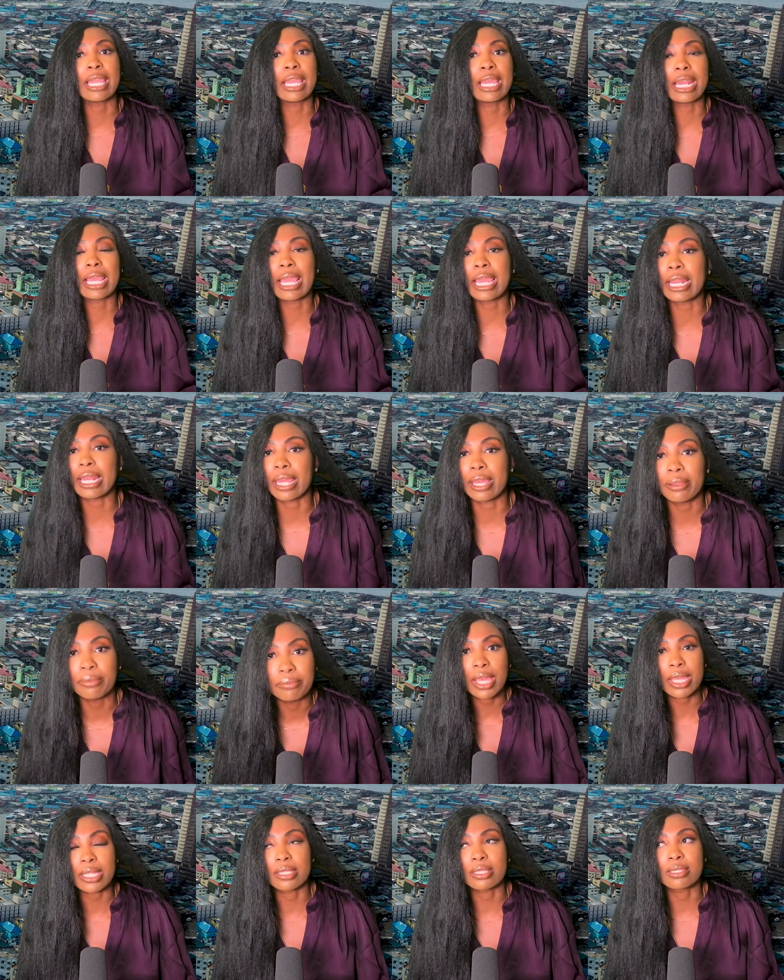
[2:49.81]
It ain't it.
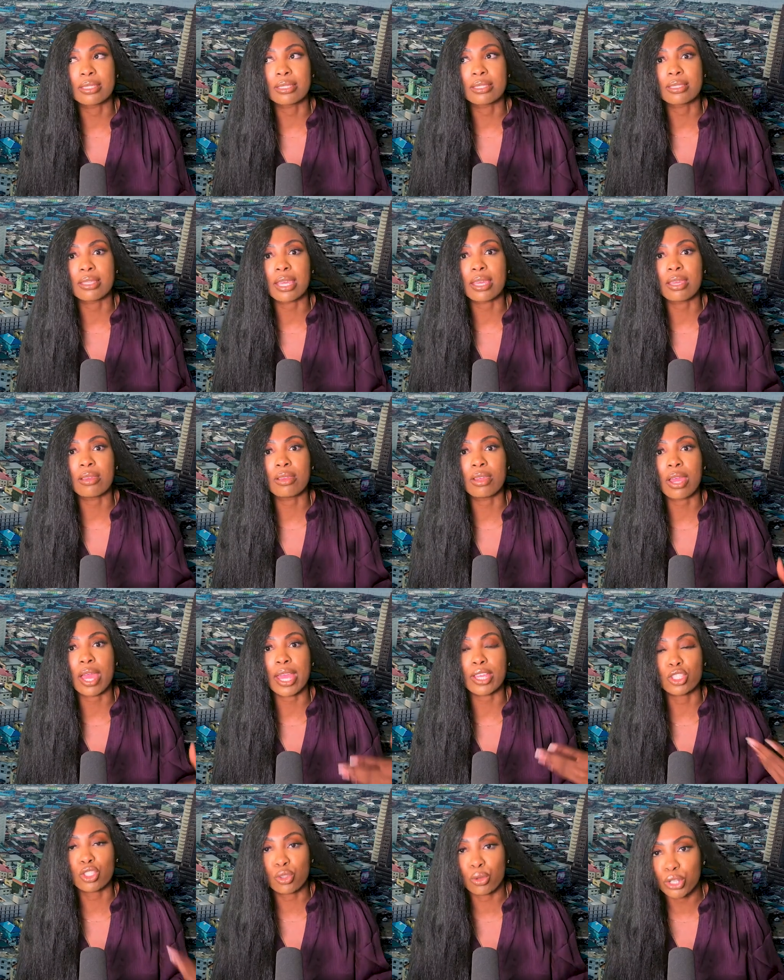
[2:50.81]
It's
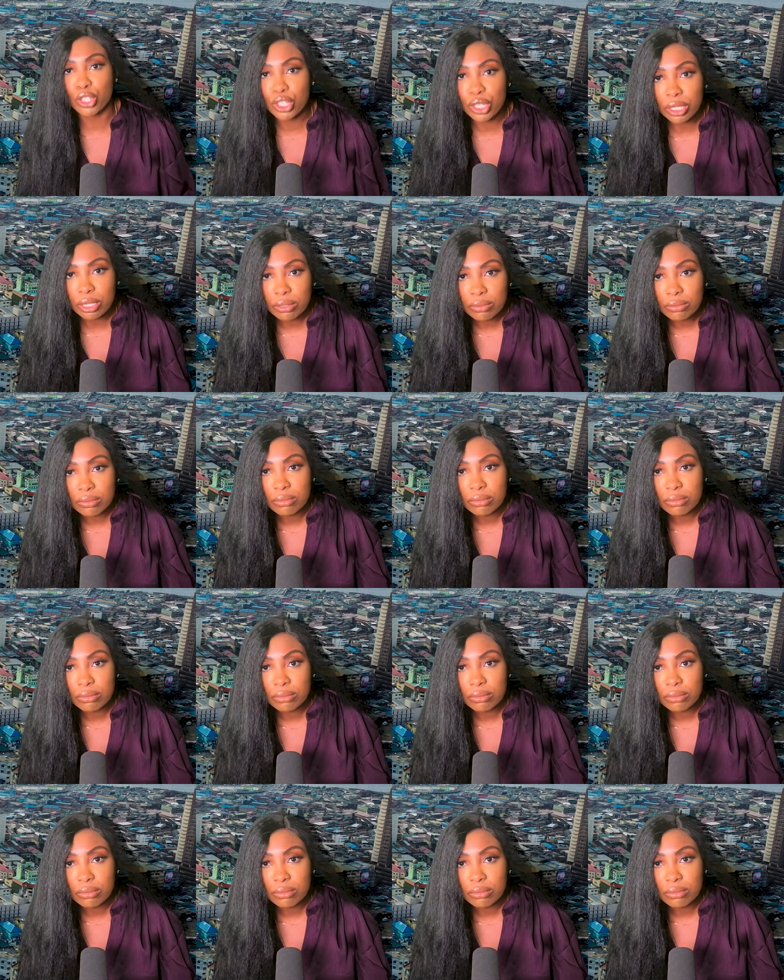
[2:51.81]
extortion.